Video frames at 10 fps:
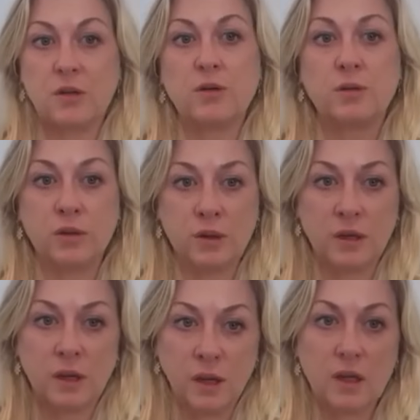who
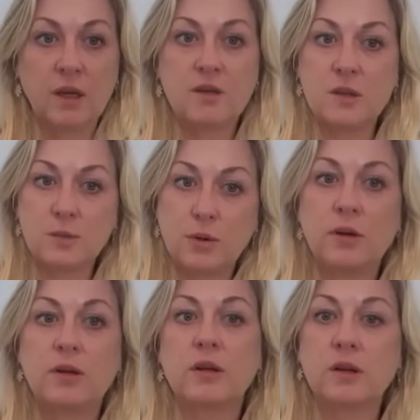really
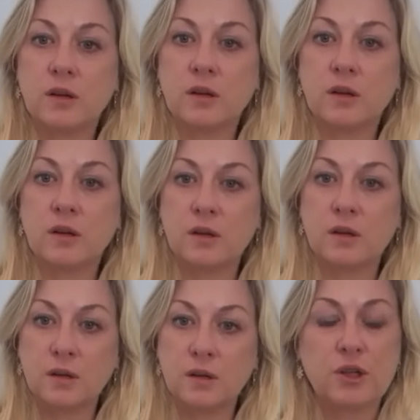supported her and
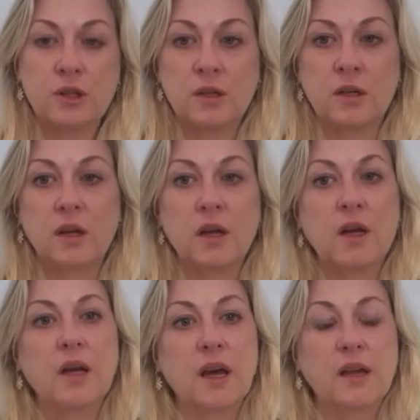pushed her.
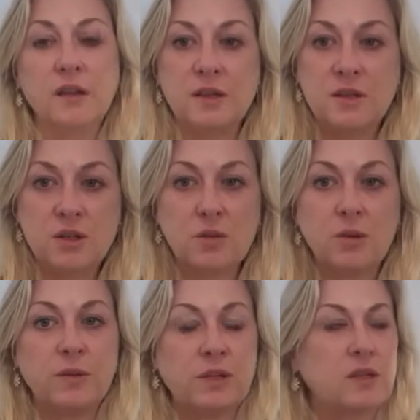And these two
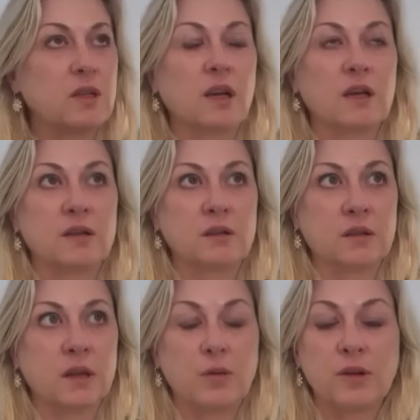women together,
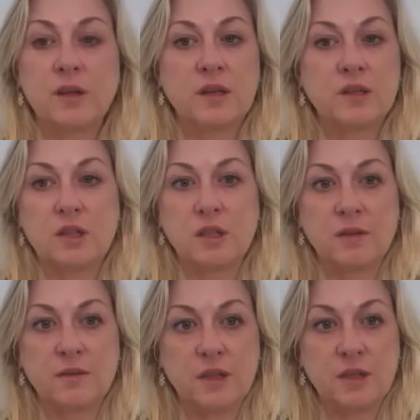like what they
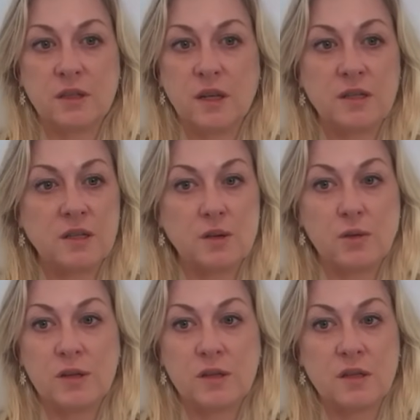achieved in
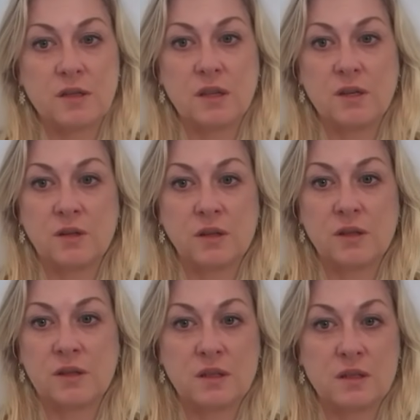1920s Los
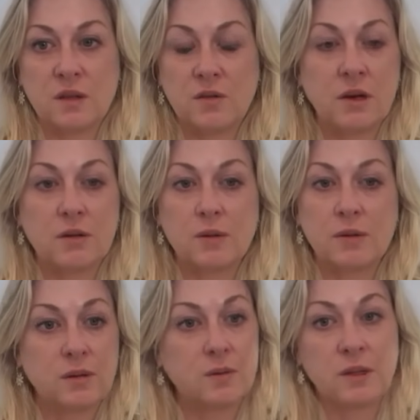Angeles is
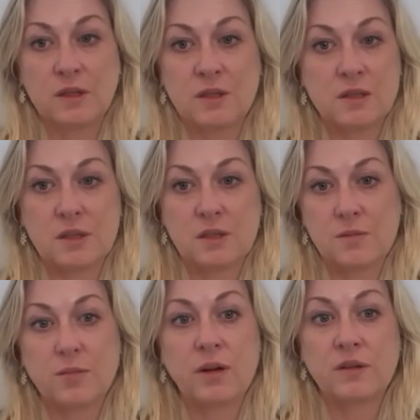incredible. I mean, it's
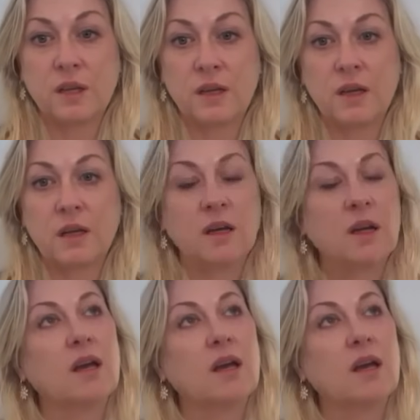just breathtaking.